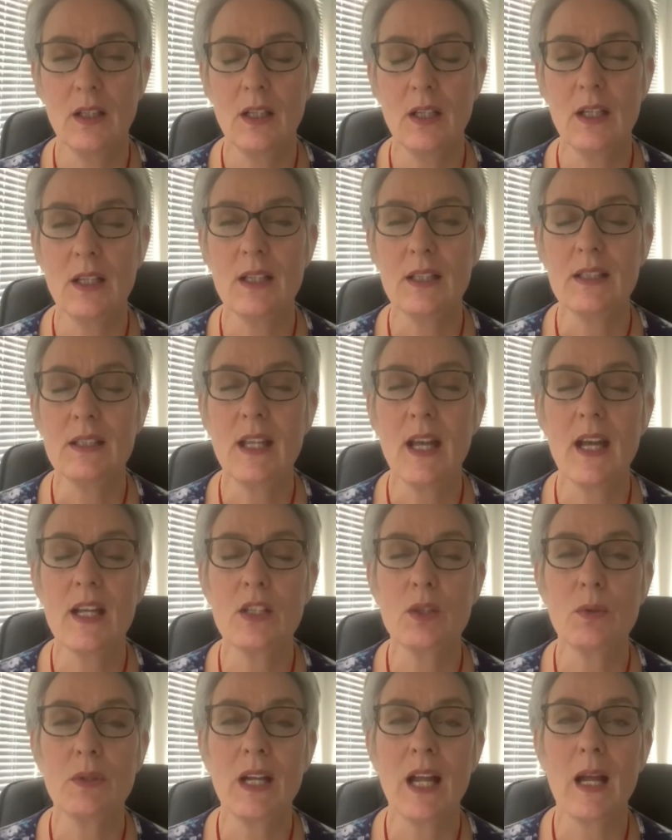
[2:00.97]
It is there
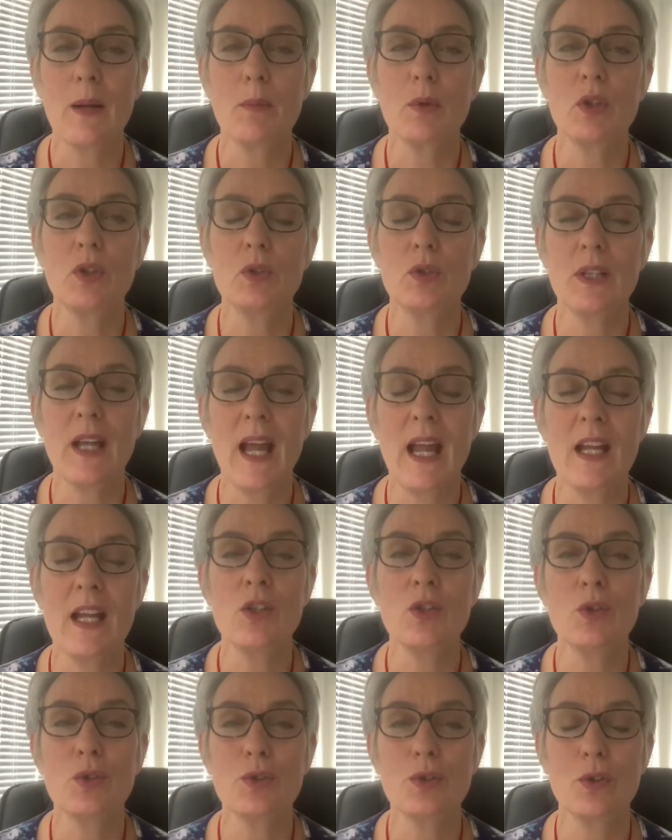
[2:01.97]
to enable you to
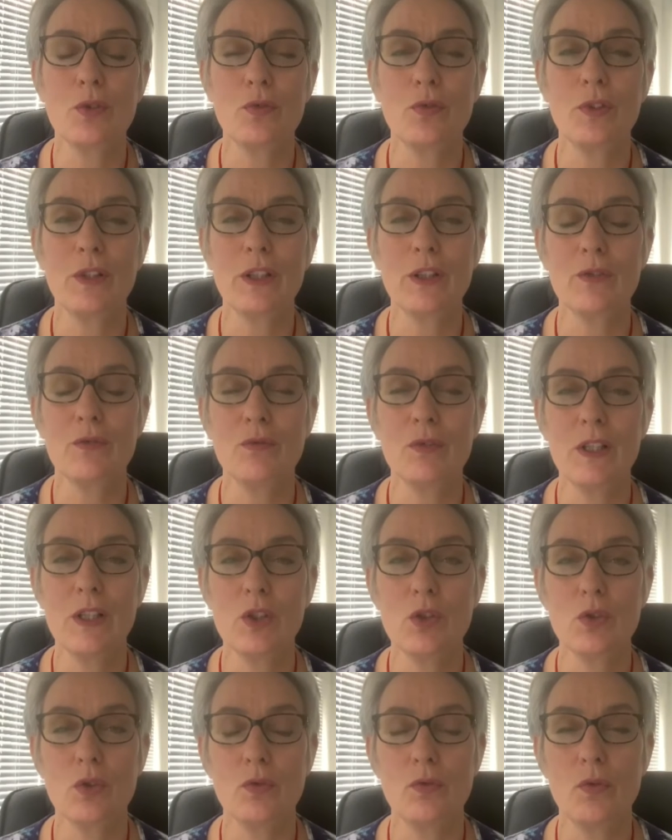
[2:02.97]
your suffering and
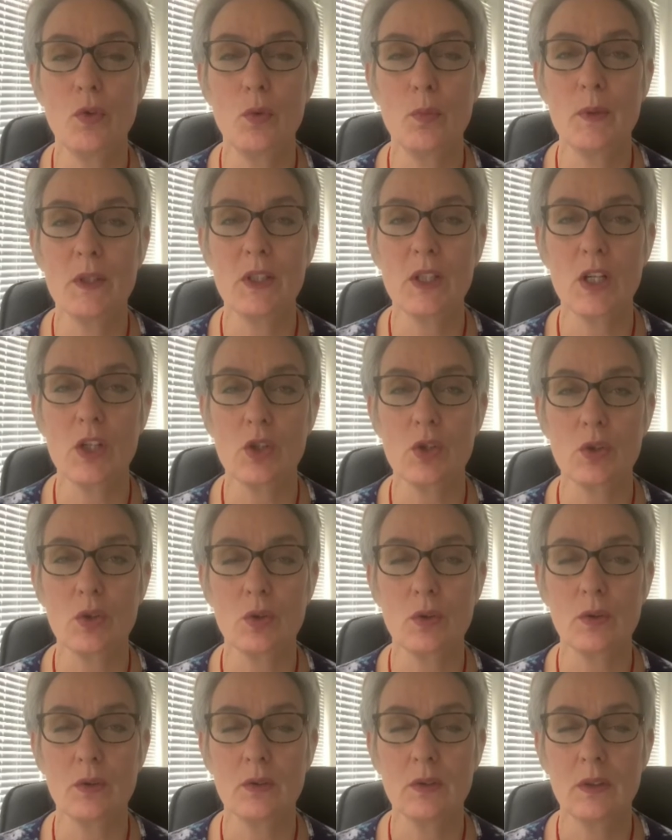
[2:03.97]
reach your full
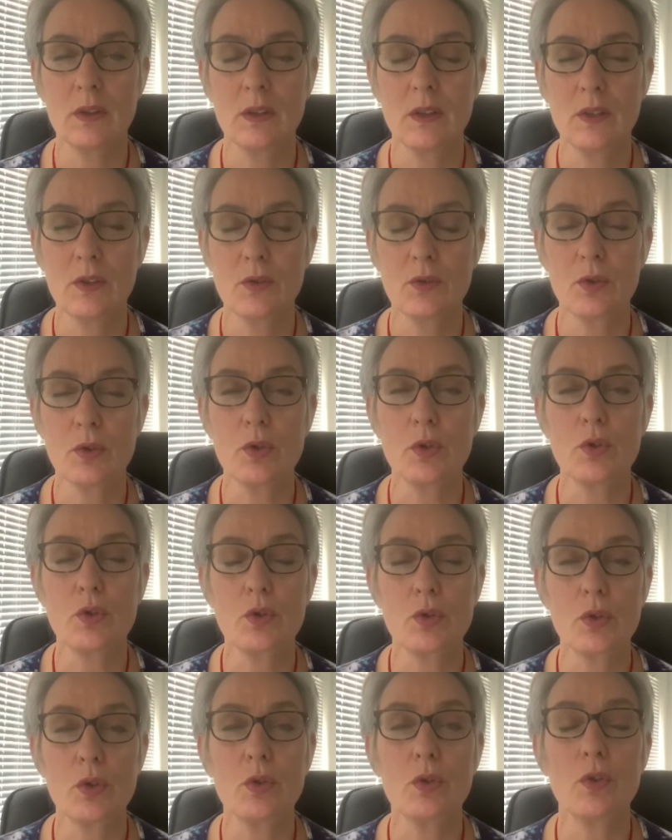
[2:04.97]
potential through the
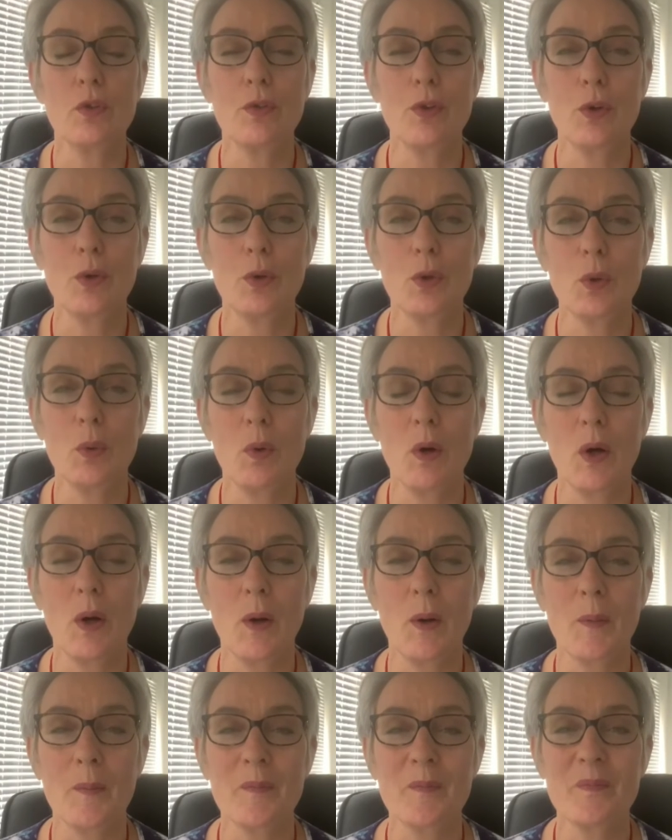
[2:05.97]
truth of who you
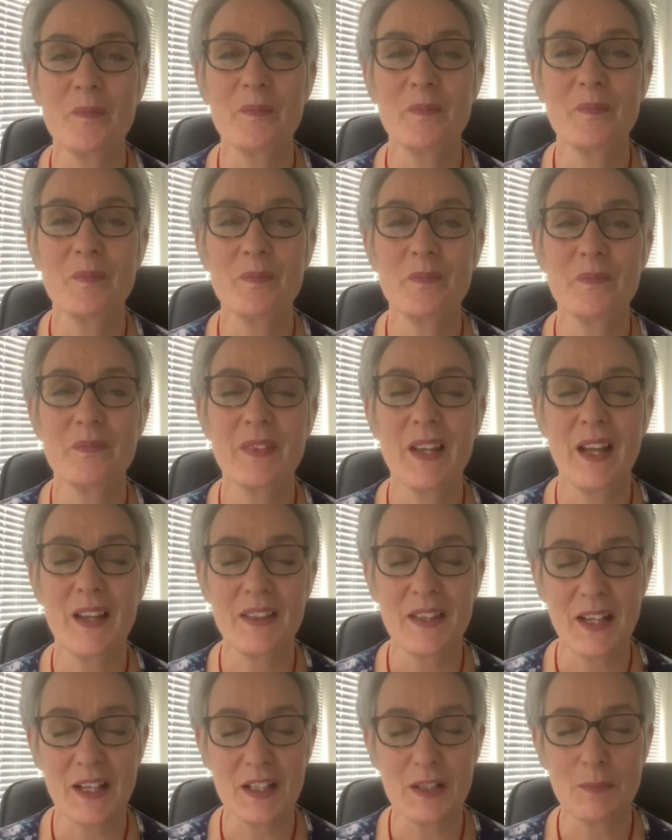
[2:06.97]
are. And
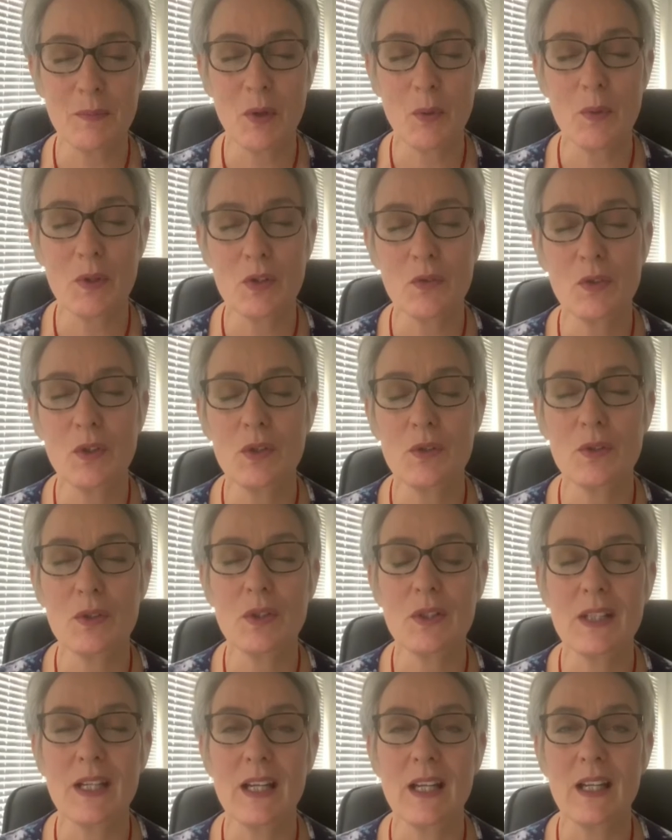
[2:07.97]
that is my wish for you
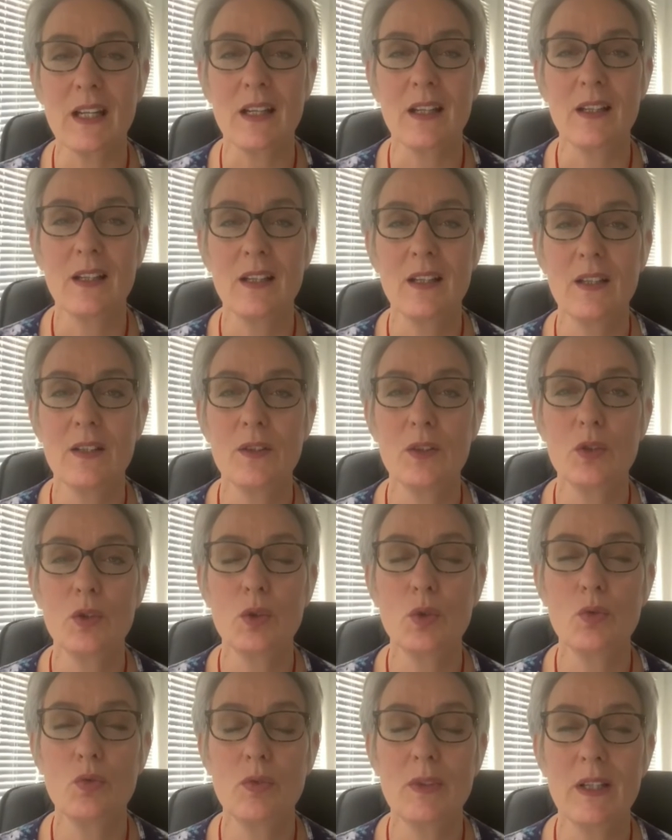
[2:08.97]
today, that
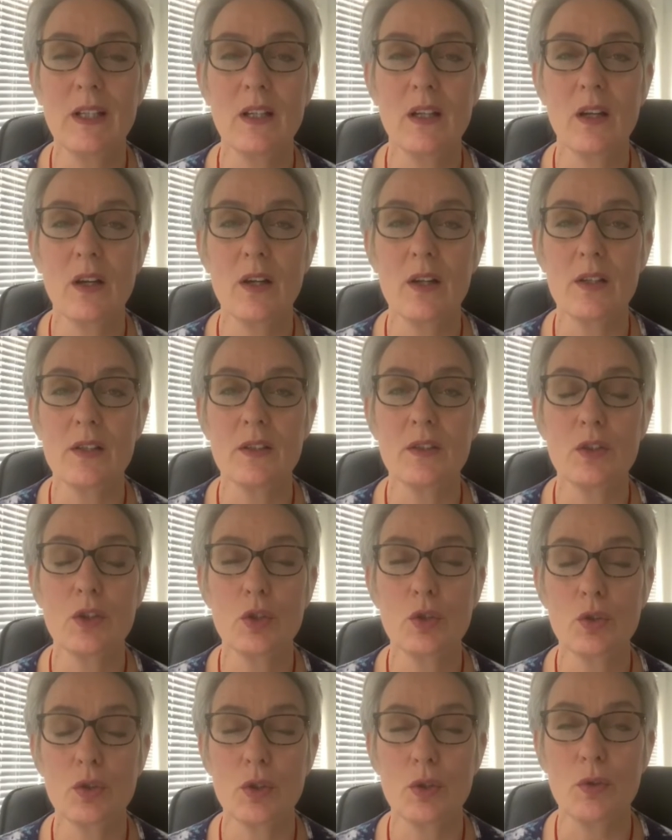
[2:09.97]
you realise the
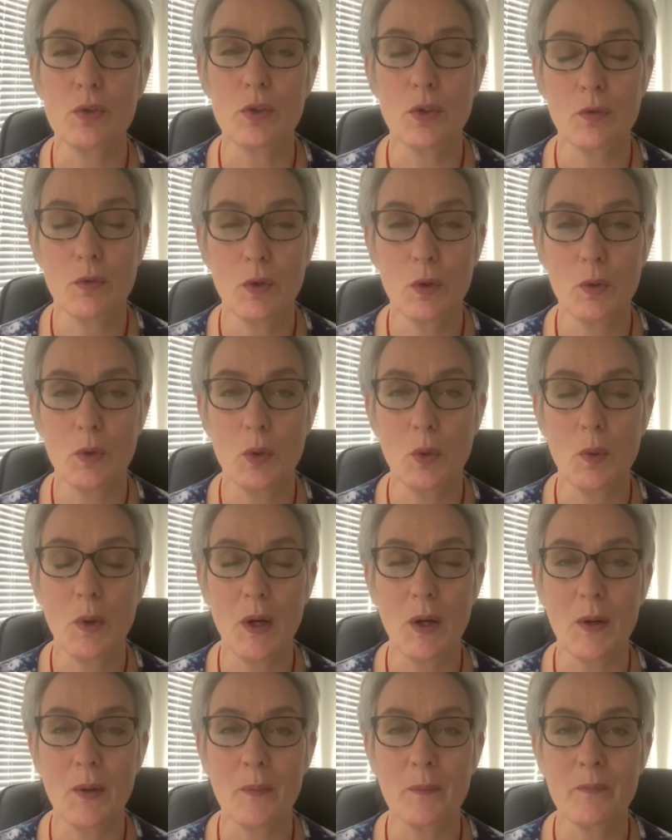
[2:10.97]
truth of who you
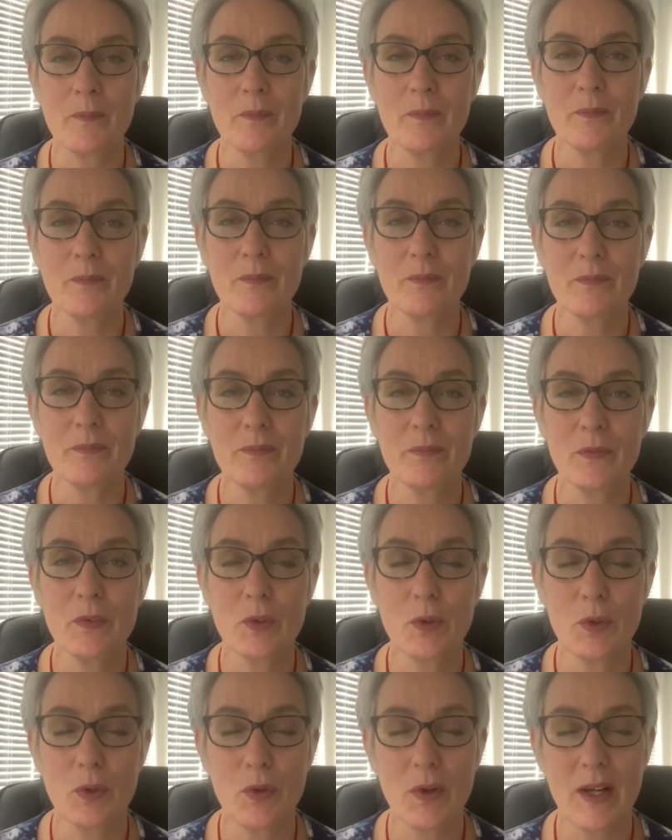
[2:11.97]
are
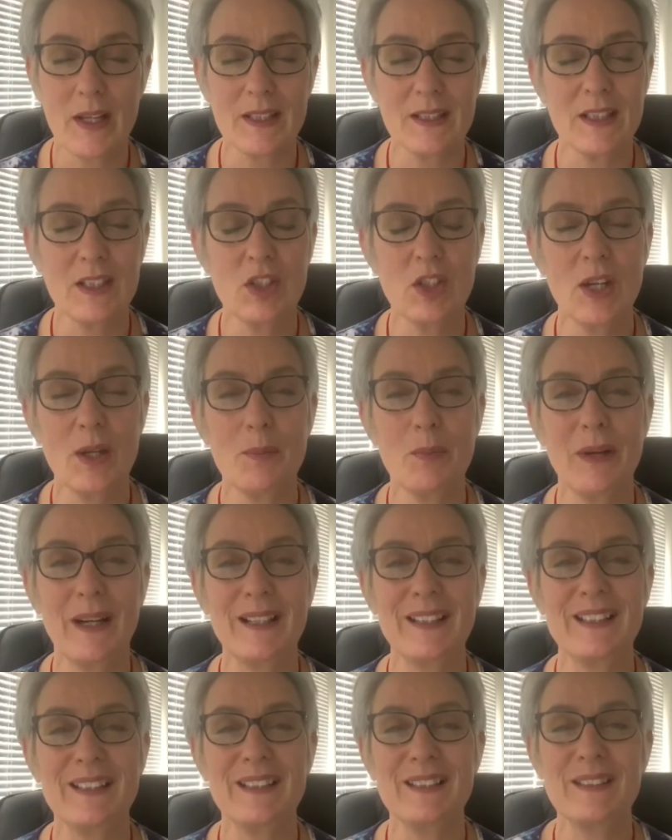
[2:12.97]
through your SEJ
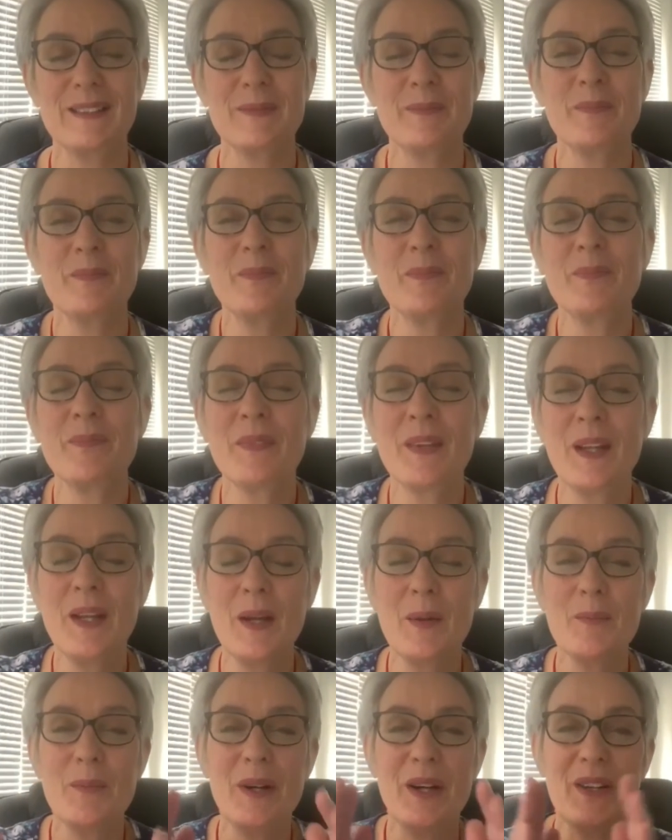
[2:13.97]
practice.
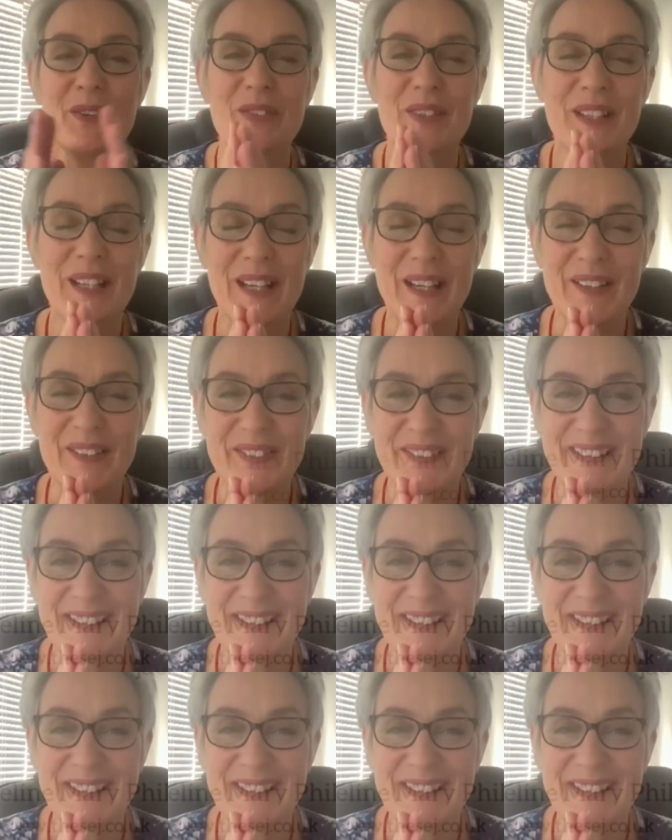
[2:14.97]
Bye for now.